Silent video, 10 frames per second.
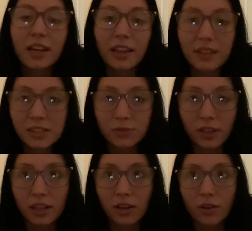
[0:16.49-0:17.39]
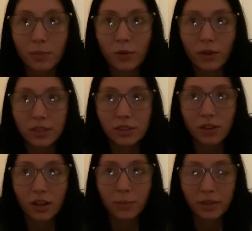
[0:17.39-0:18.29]
In this video, I'm going to
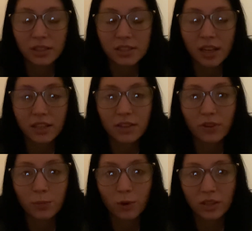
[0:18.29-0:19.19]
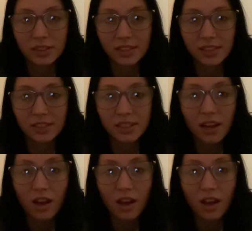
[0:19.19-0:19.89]
talk about the scientific processes